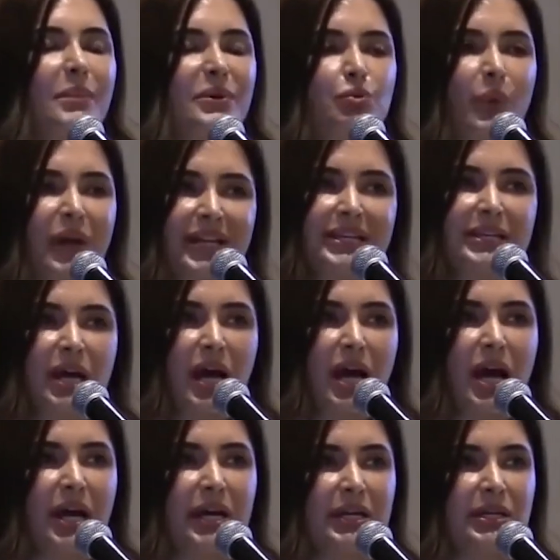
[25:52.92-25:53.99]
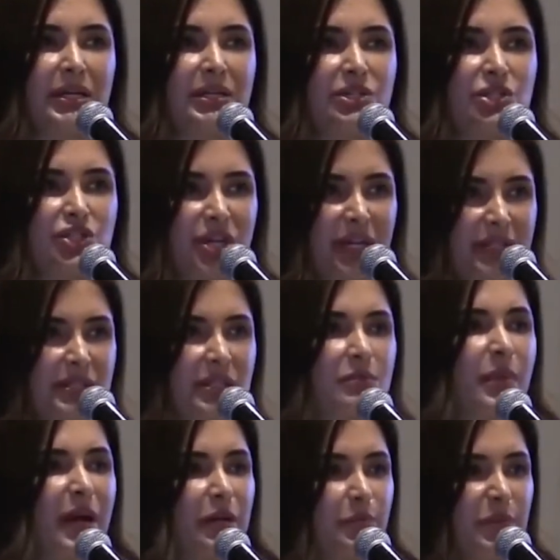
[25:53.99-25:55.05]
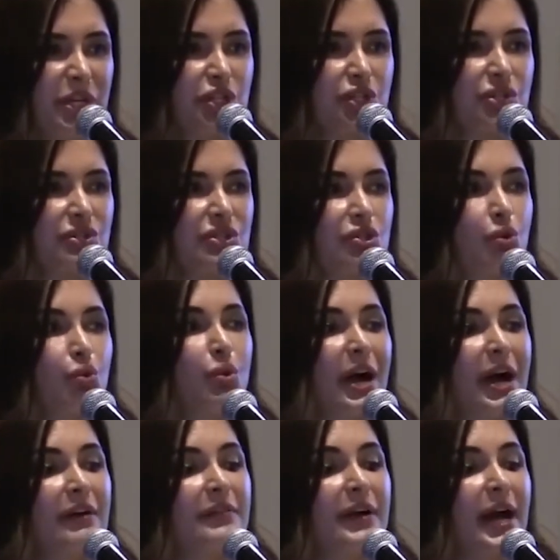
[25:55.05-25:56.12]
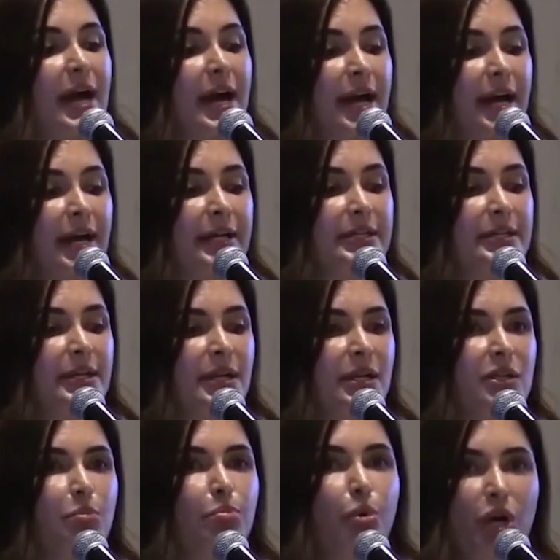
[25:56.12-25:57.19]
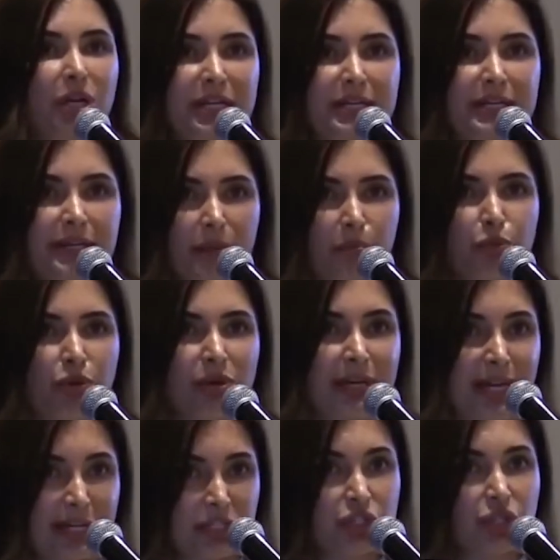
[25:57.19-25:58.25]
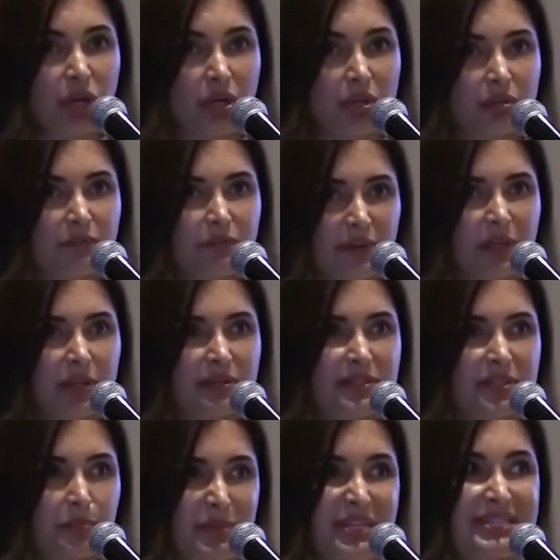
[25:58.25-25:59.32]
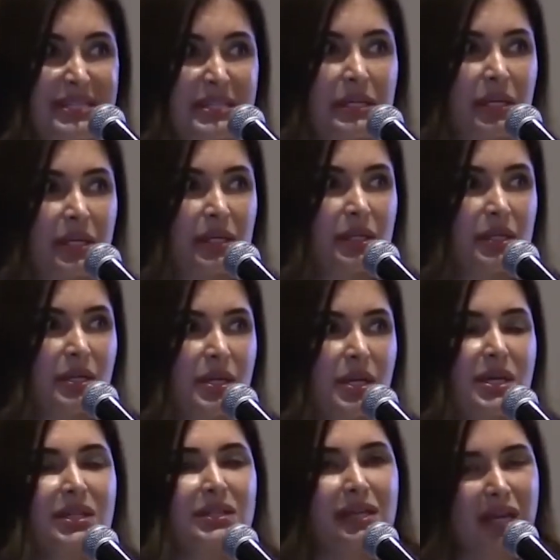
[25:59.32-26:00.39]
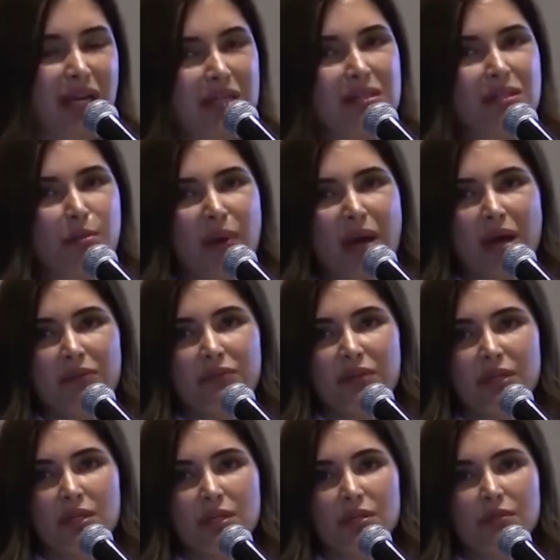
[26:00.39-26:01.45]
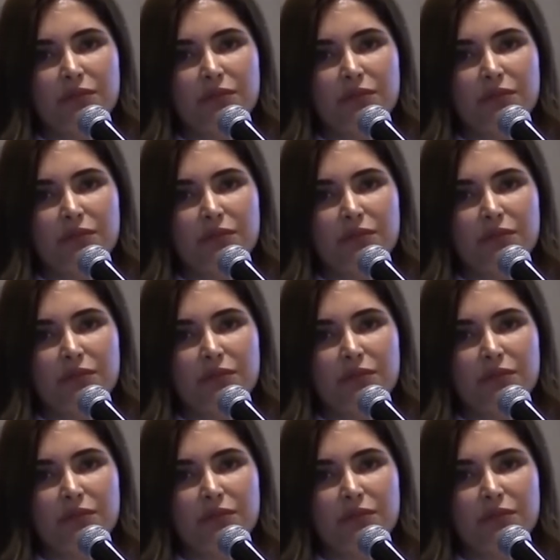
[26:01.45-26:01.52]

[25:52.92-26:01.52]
But when I injected my patients who have had the polycaprolepton fillers, the PCA, they ended up having